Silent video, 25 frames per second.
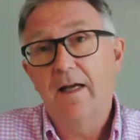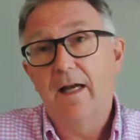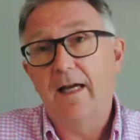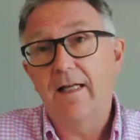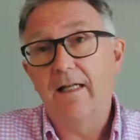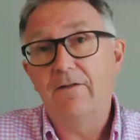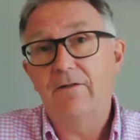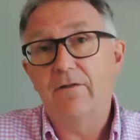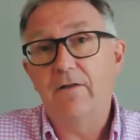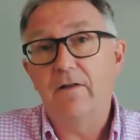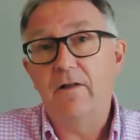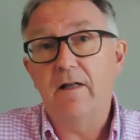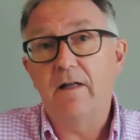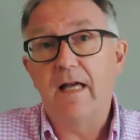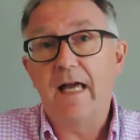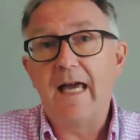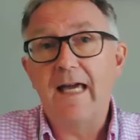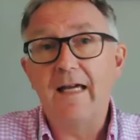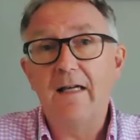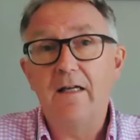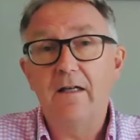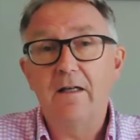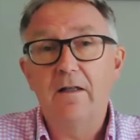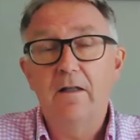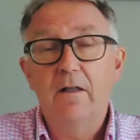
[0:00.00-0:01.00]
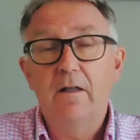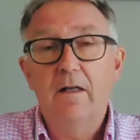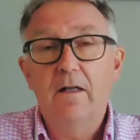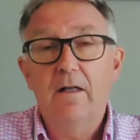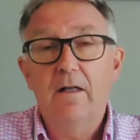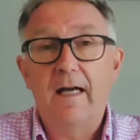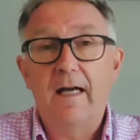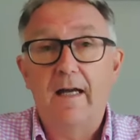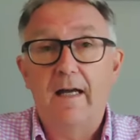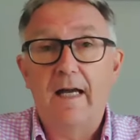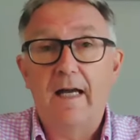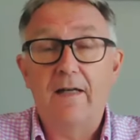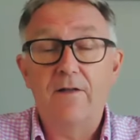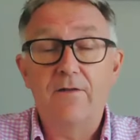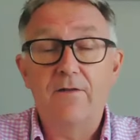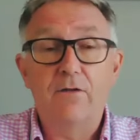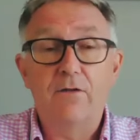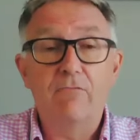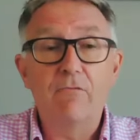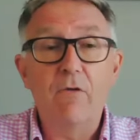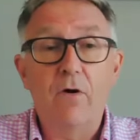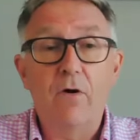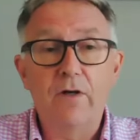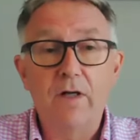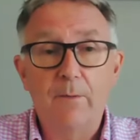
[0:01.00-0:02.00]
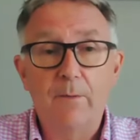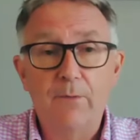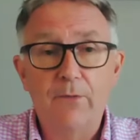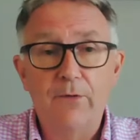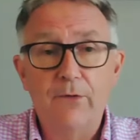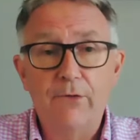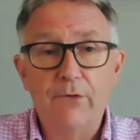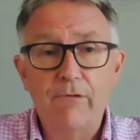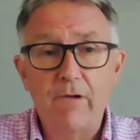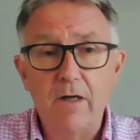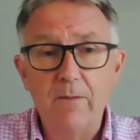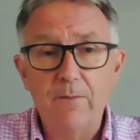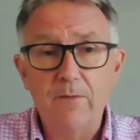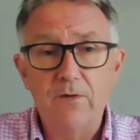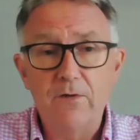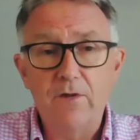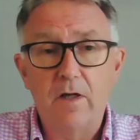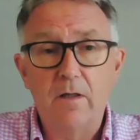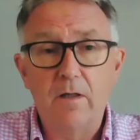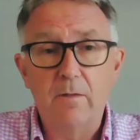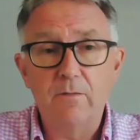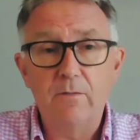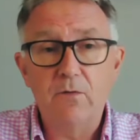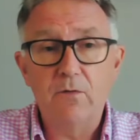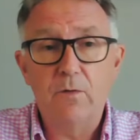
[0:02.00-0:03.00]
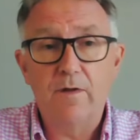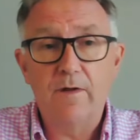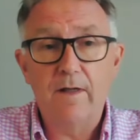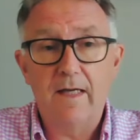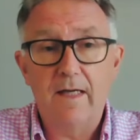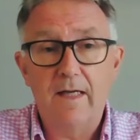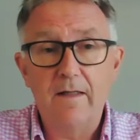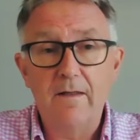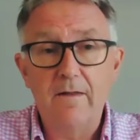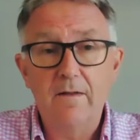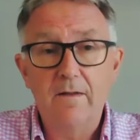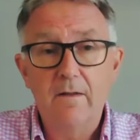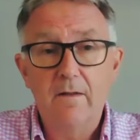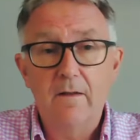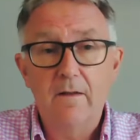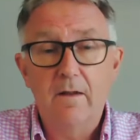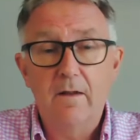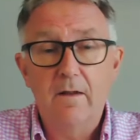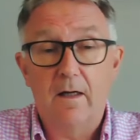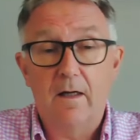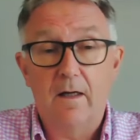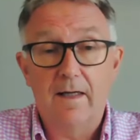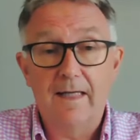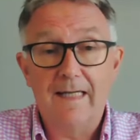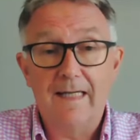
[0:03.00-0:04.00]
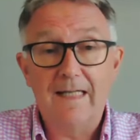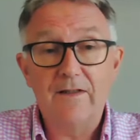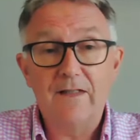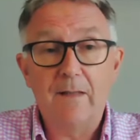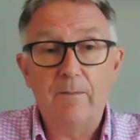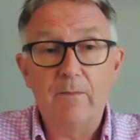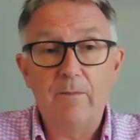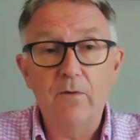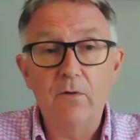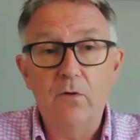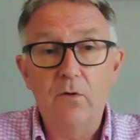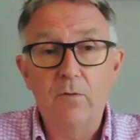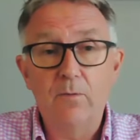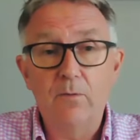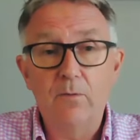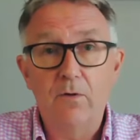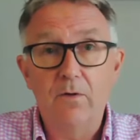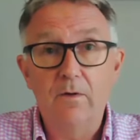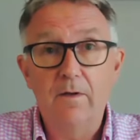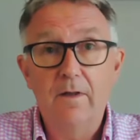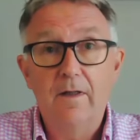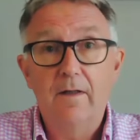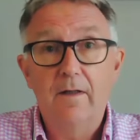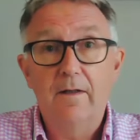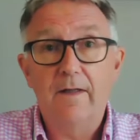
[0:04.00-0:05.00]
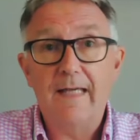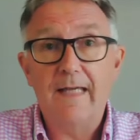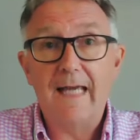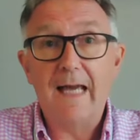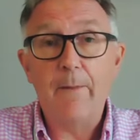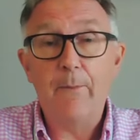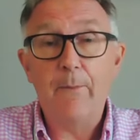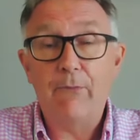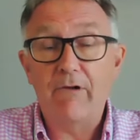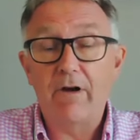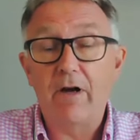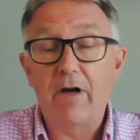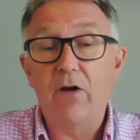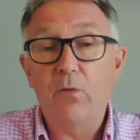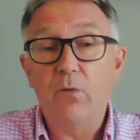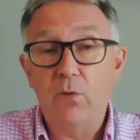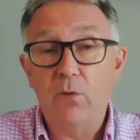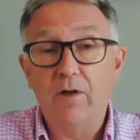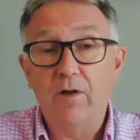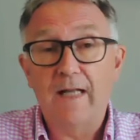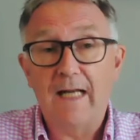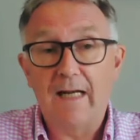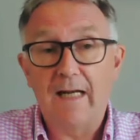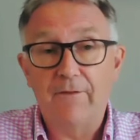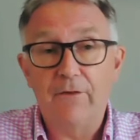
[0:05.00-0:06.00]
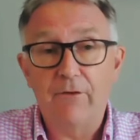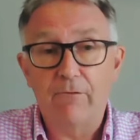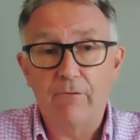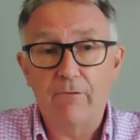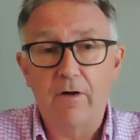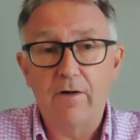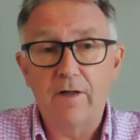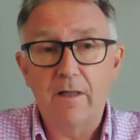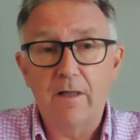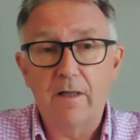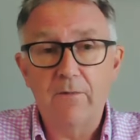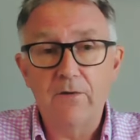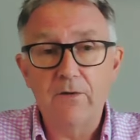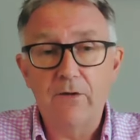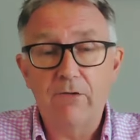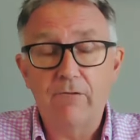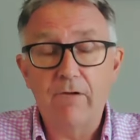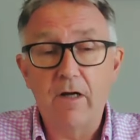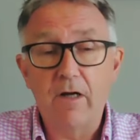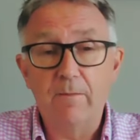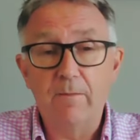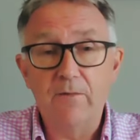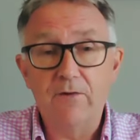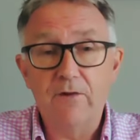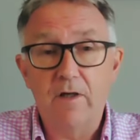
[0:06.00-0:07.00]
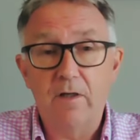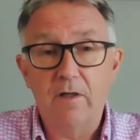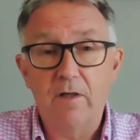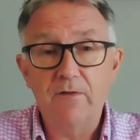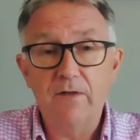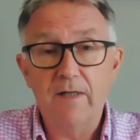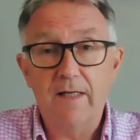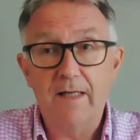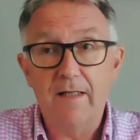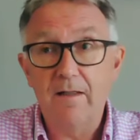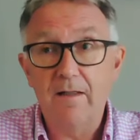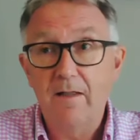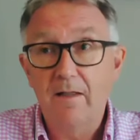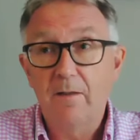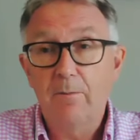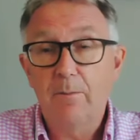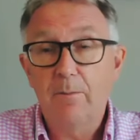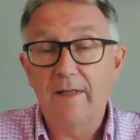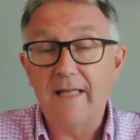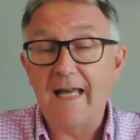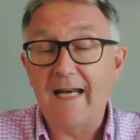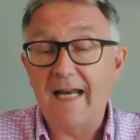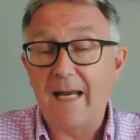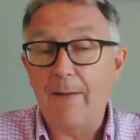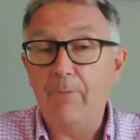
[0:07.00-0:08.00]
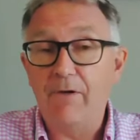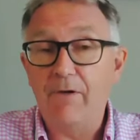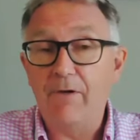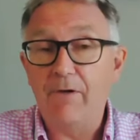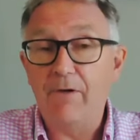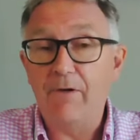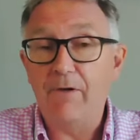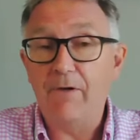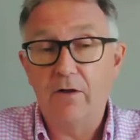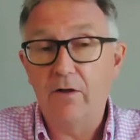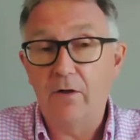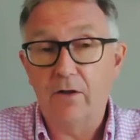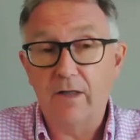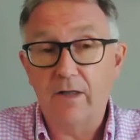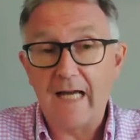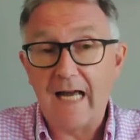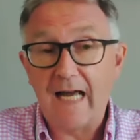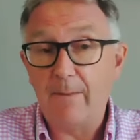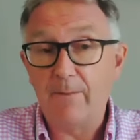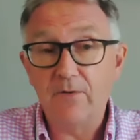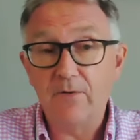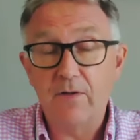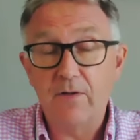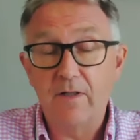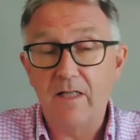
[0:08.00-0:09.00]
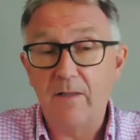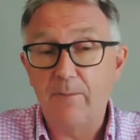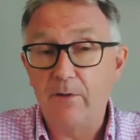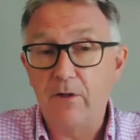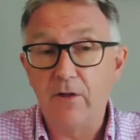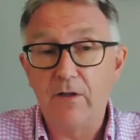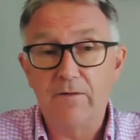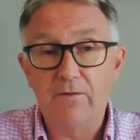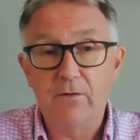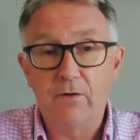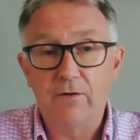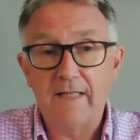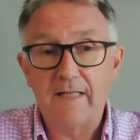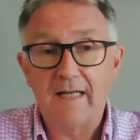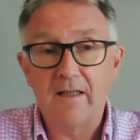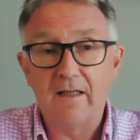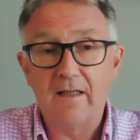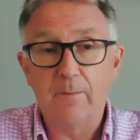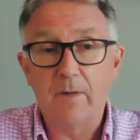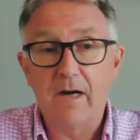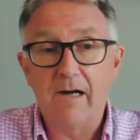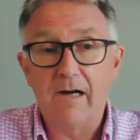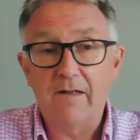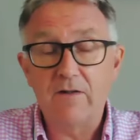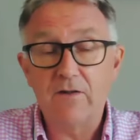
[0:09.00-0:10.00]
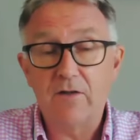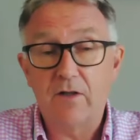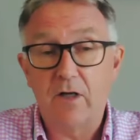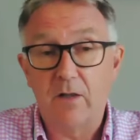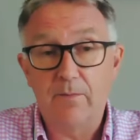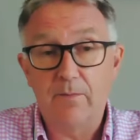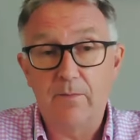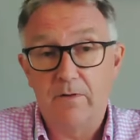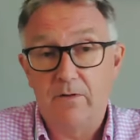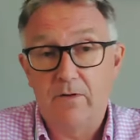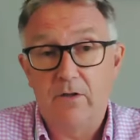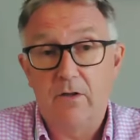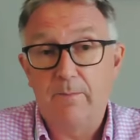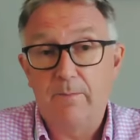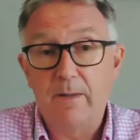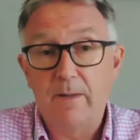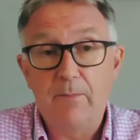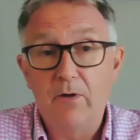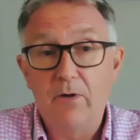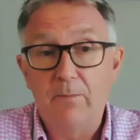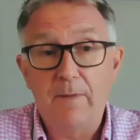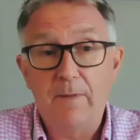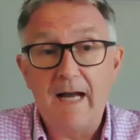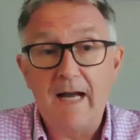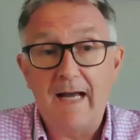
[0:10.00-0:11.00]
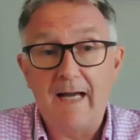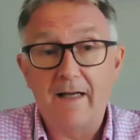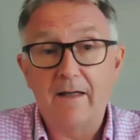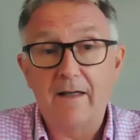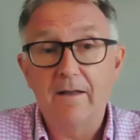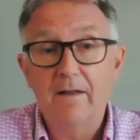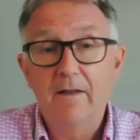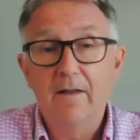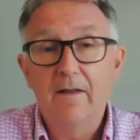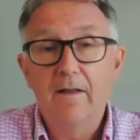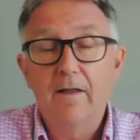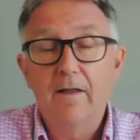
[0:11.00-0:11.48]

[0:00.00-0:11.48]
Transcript: And if an egg has the wrong number of chromosomes within, i.e. it's abnormal, the embryo will have the wrong numbers of chromosomes in, but that embryo could look absolutely beautiful down the microscope and could be put back.